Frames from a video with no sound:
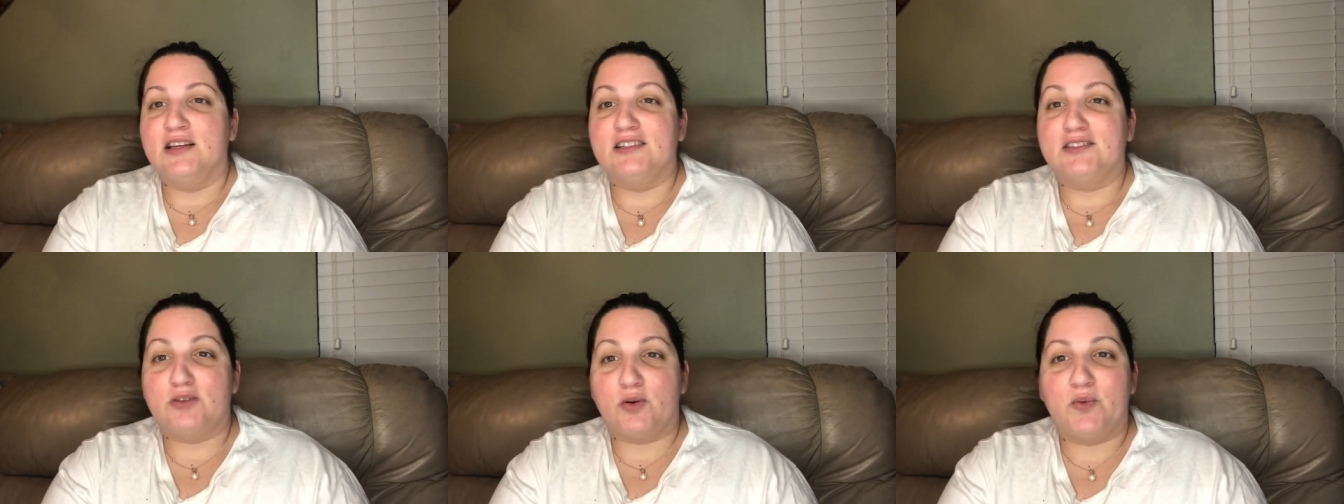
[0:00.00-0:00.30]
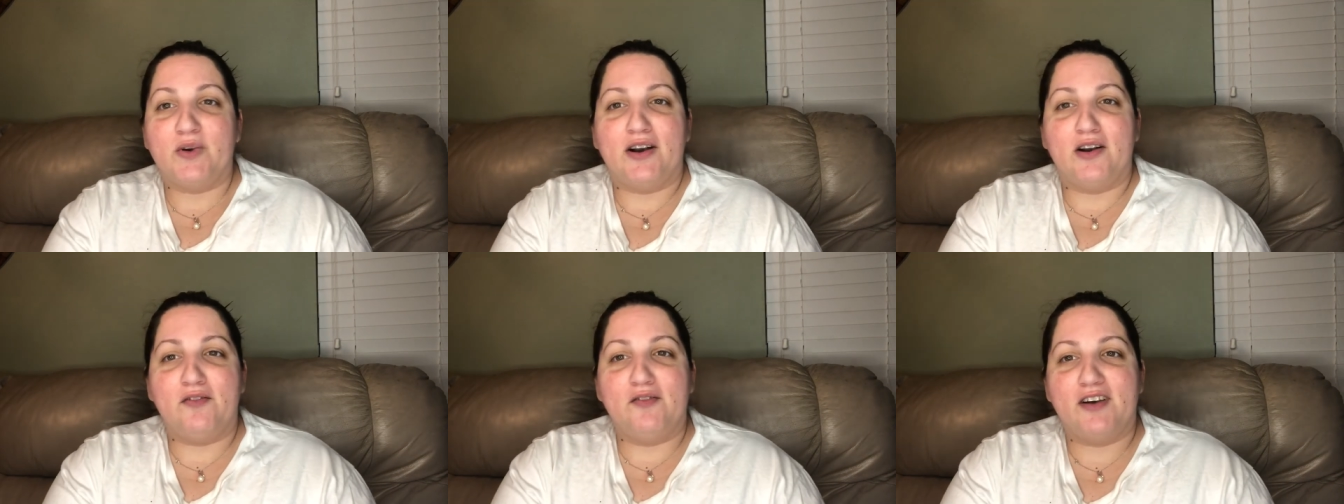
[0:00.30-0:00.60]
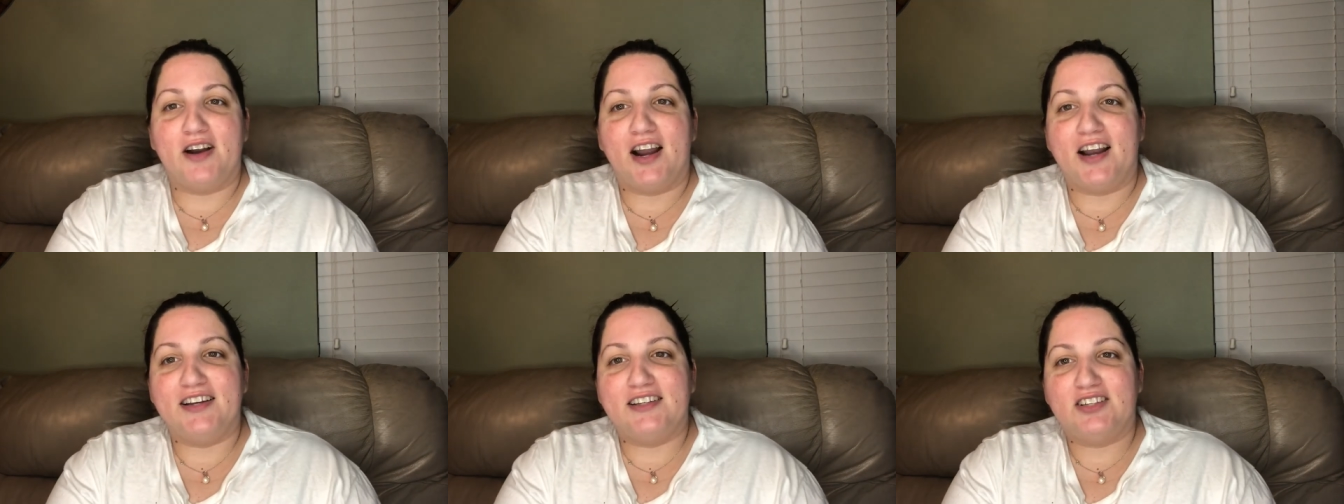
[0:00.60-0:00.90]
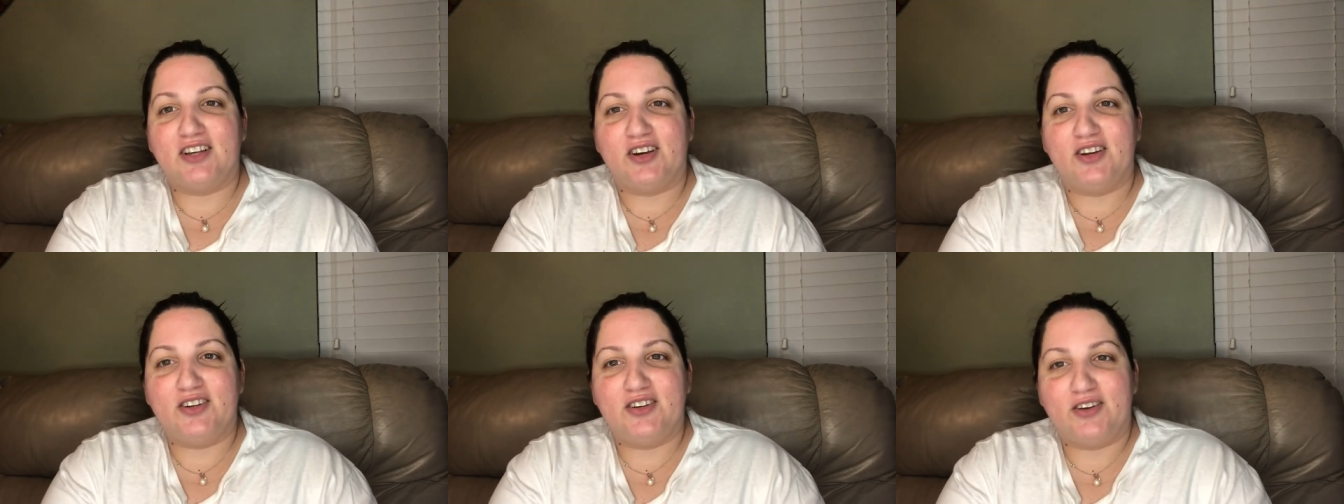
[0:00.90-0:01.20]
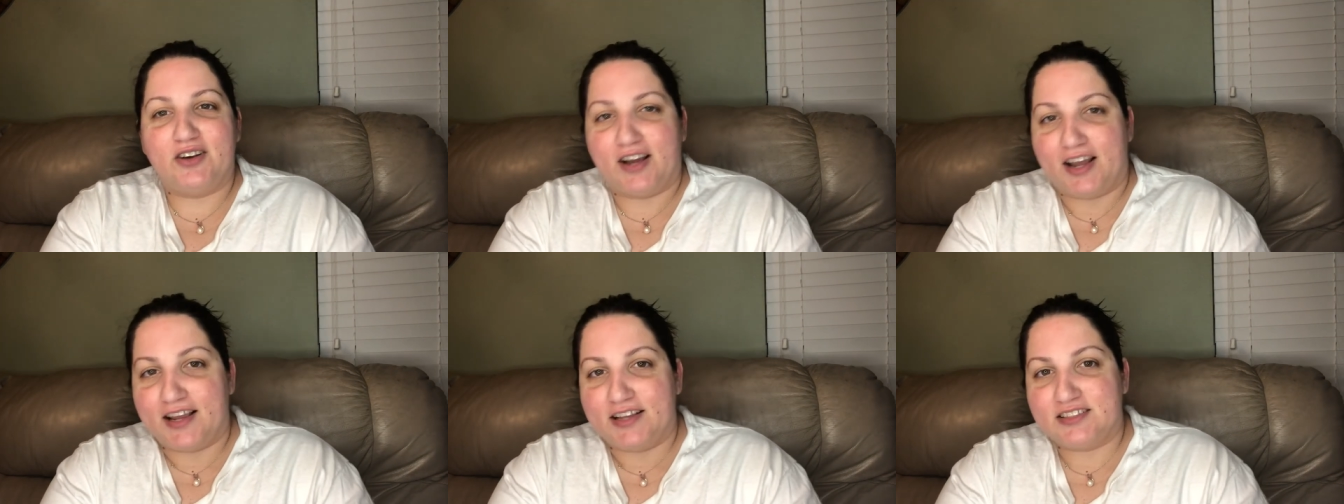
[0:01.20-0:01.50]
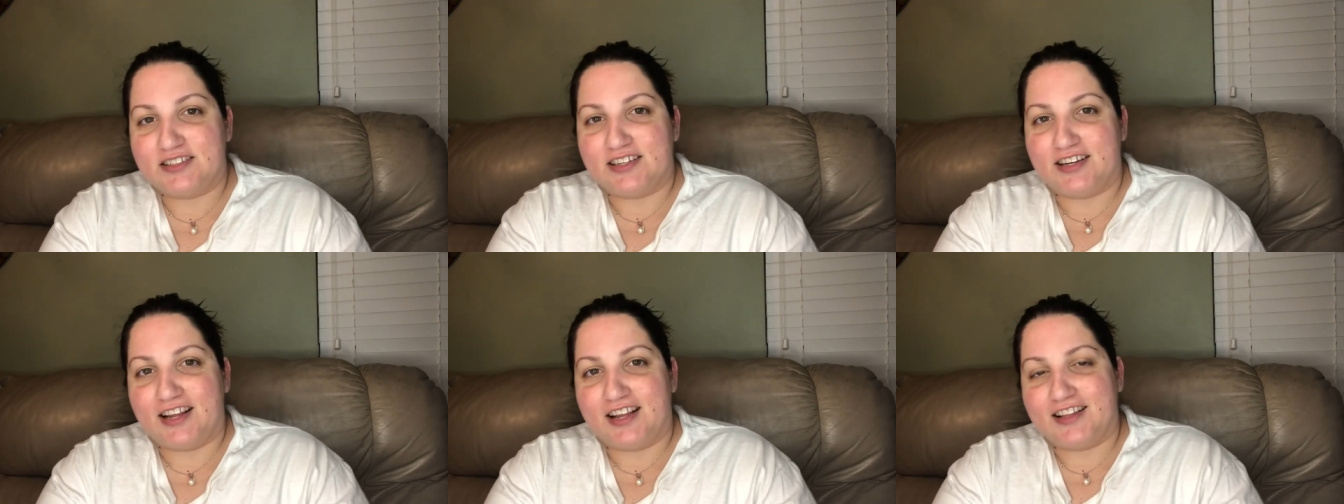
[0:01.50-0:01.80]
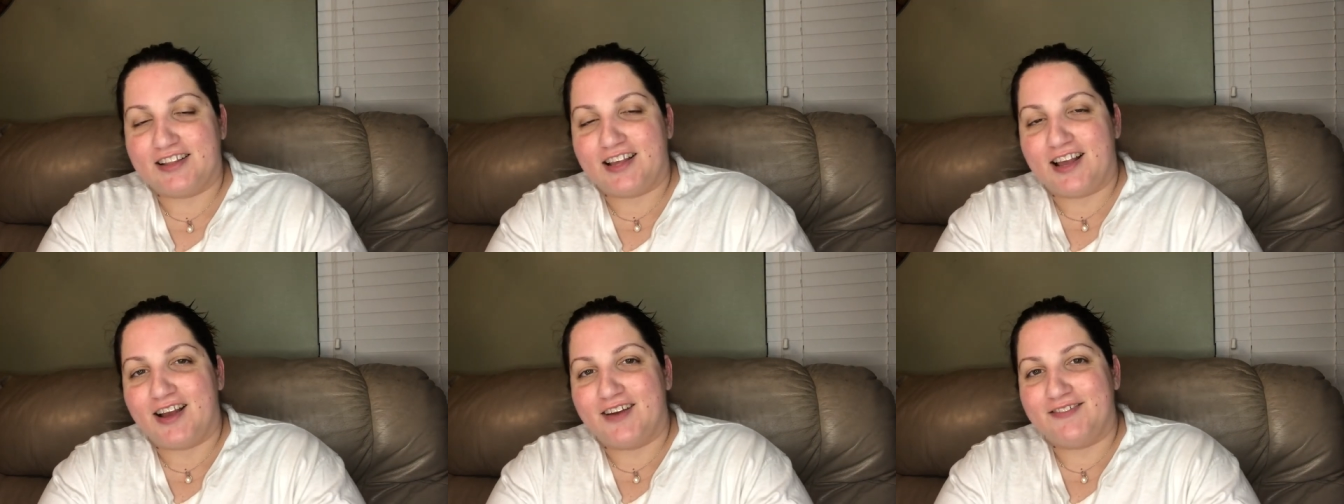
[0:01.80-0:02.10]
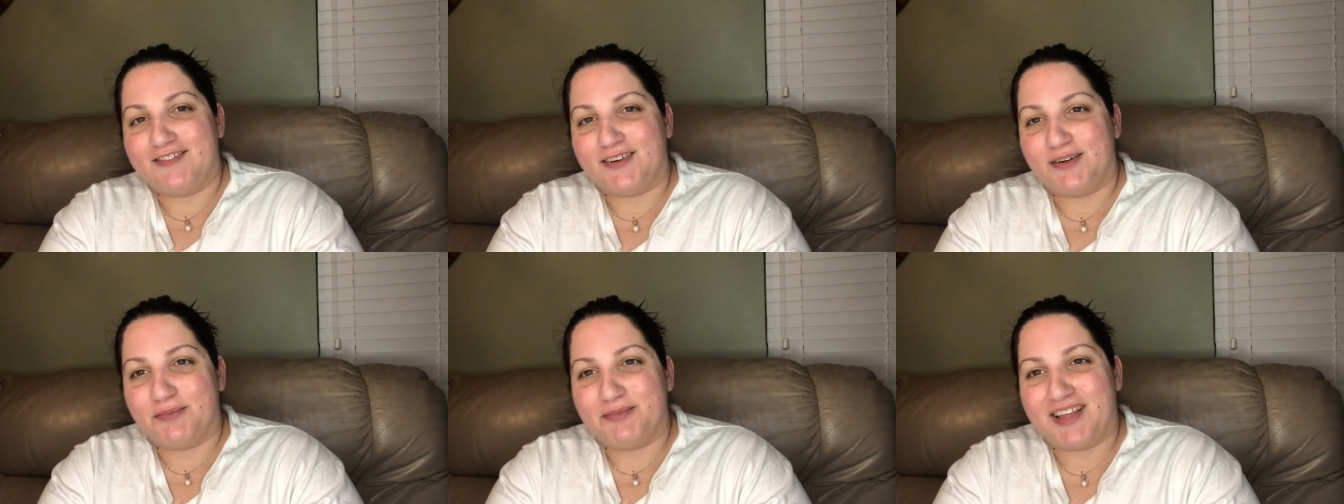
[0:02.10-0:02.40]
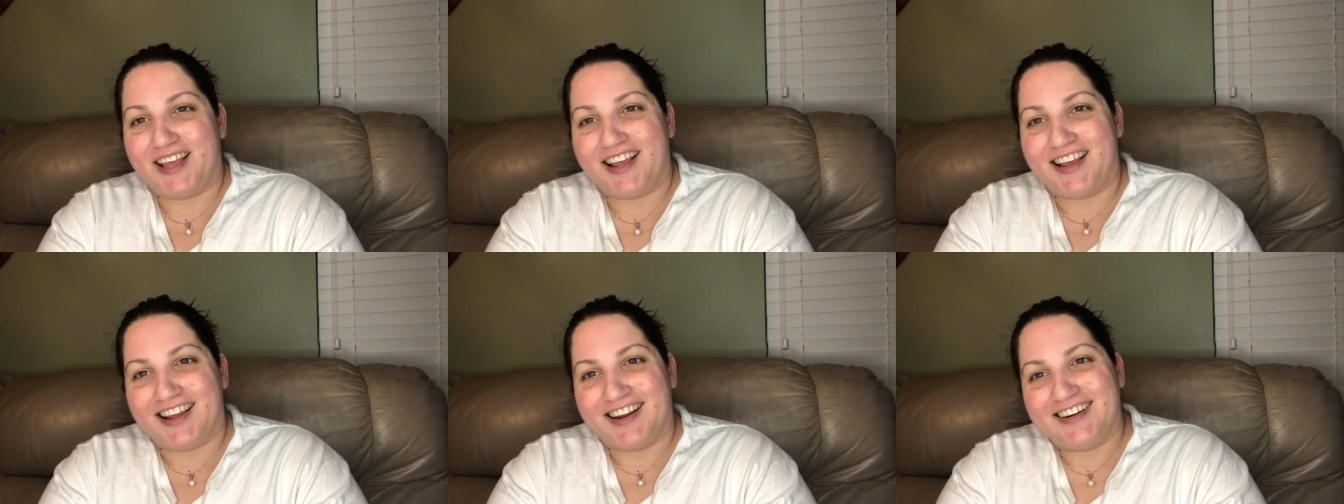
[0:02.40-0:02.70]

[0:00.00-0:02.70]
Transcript: So whenever I tell you guys and I laugh and I'm like,